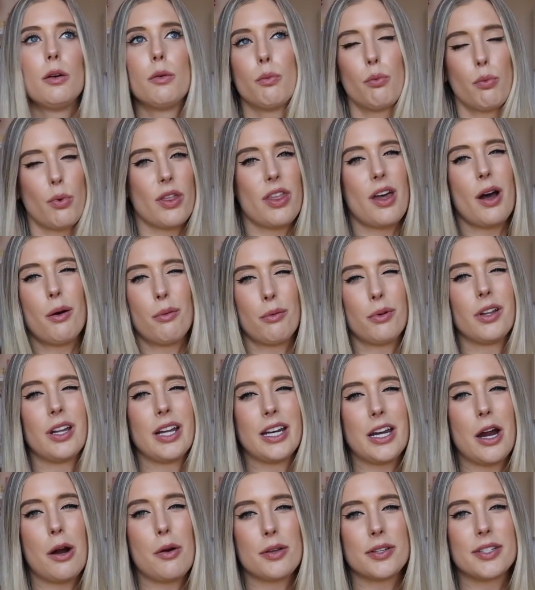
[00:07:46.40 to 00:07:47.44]
without really
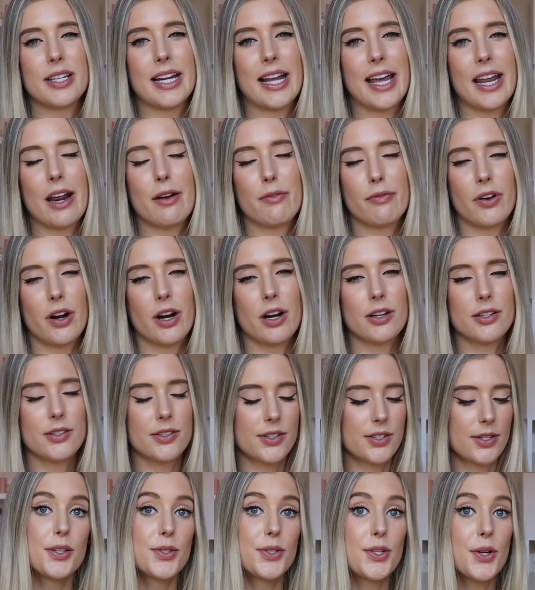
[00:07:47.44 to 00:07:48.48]
noticing it at
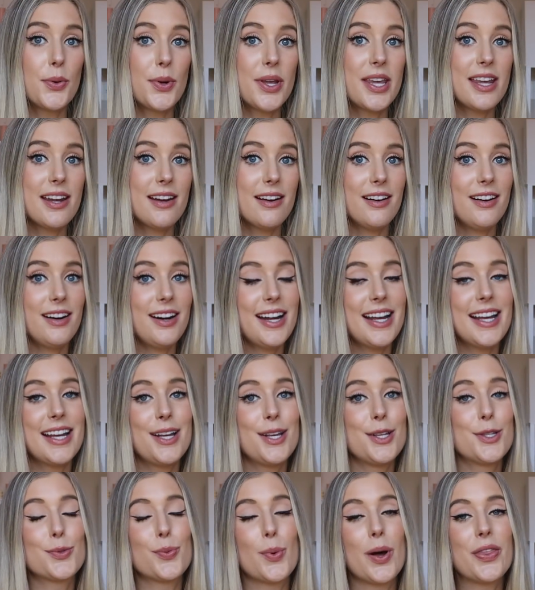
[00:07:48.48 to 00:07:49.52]
first. So here
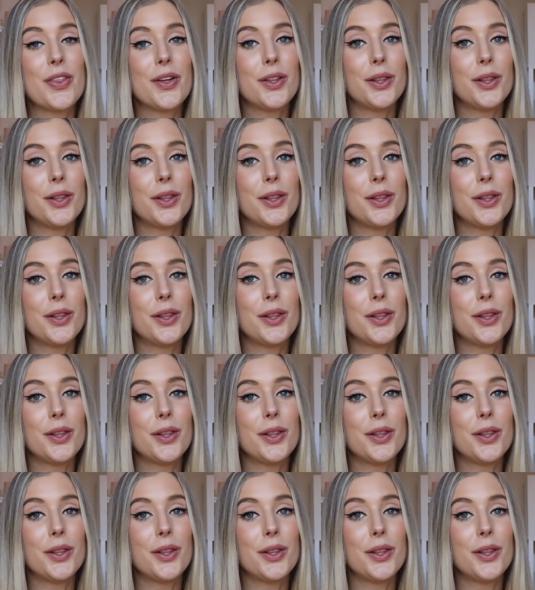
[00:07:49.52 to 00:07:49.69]
is what the